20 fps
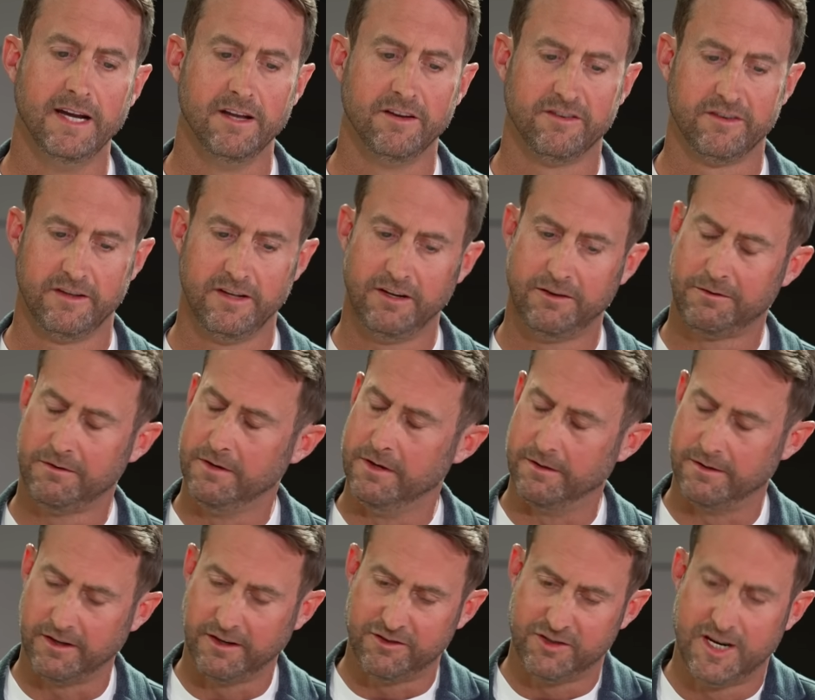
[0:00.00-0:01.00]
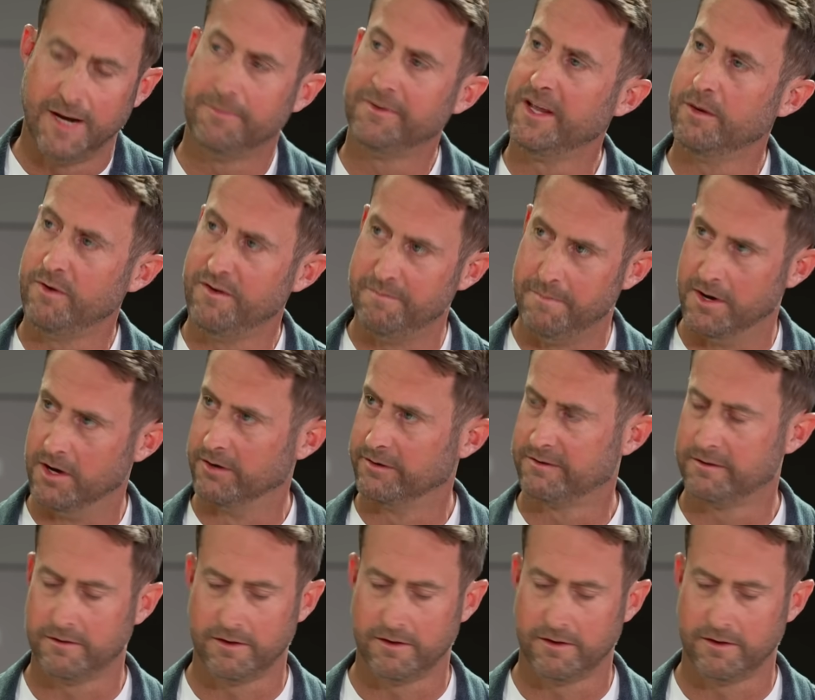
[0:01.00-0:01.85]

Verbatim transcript: is these, these chips that we've built,